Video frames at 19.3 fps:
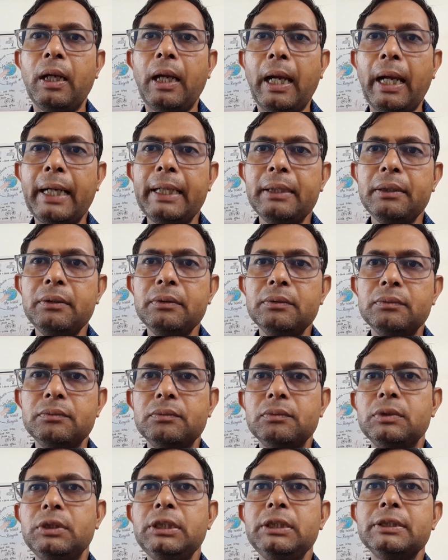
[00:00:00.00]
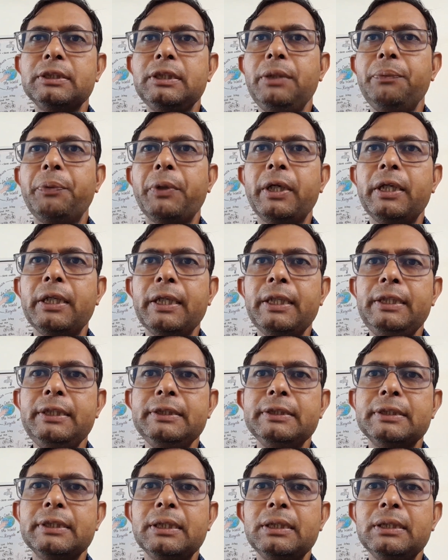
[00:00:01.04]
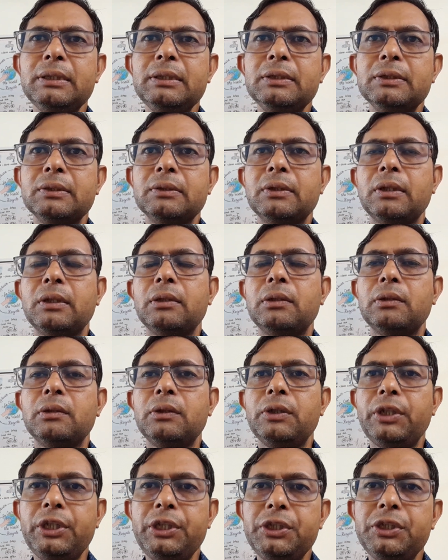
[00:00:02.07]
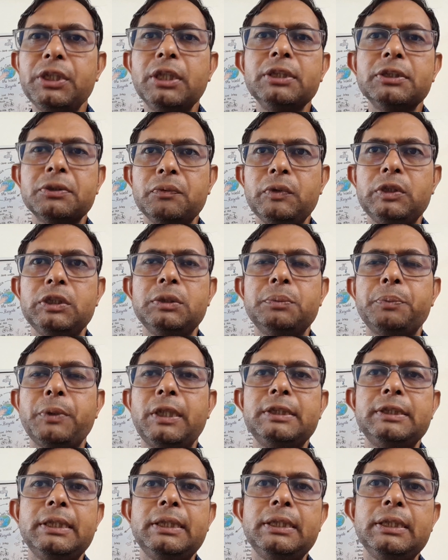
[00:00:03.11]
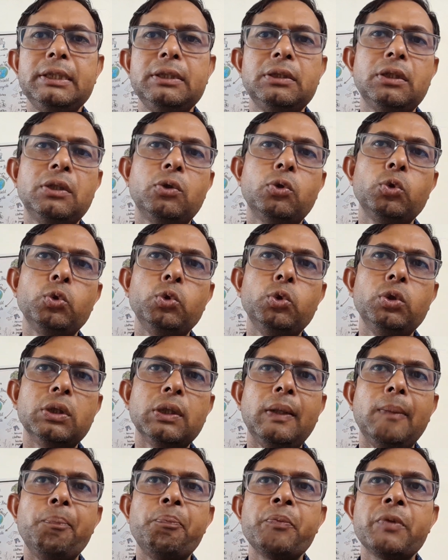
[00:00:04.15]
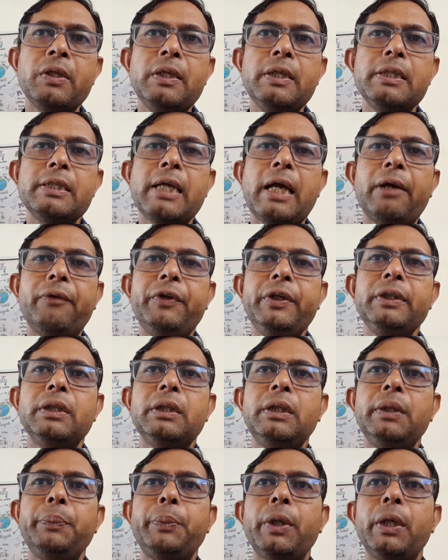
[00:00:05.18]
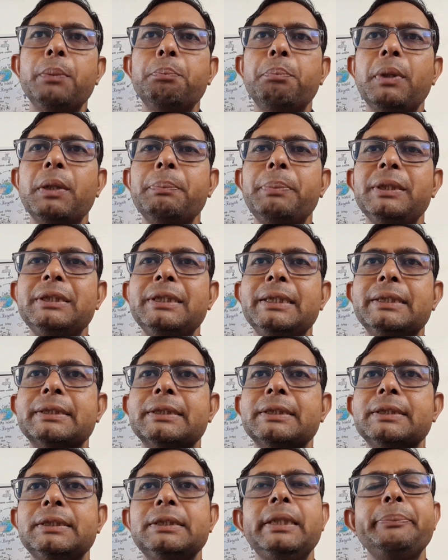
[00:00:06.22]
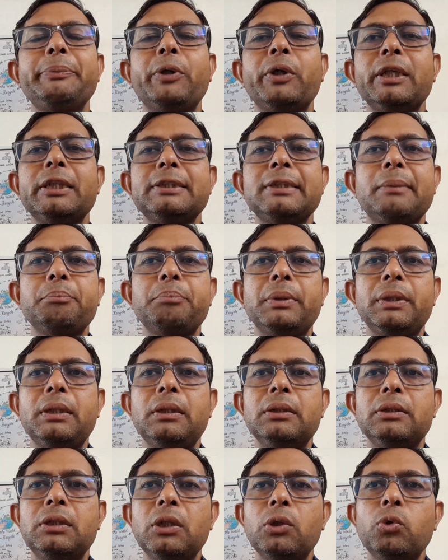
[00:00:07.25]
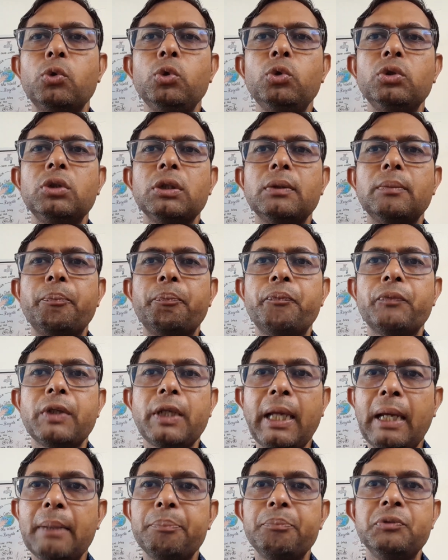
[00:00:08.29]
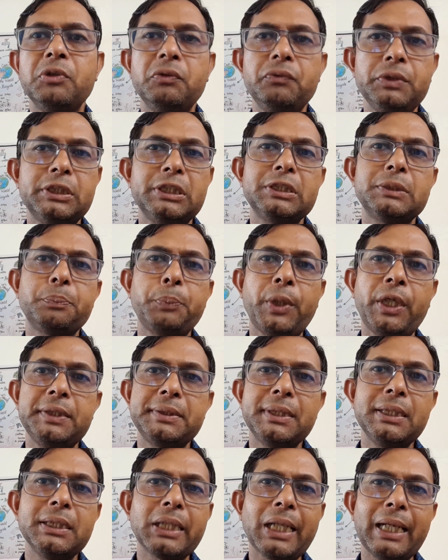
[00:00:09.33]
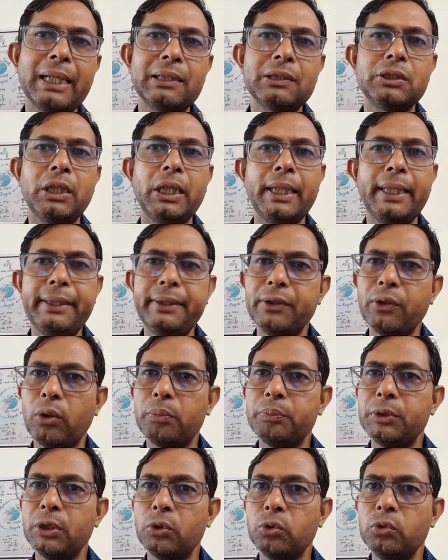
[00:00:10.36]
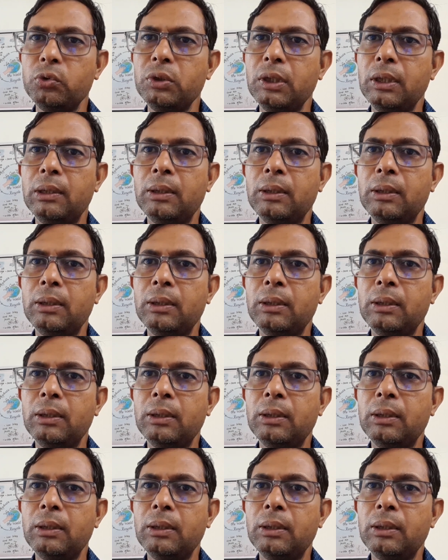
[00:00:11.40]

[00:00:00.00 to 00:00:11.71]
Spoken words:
and these different regions which is present in the root is having the different purposes. Say for example, the root cap which is present at the end of the root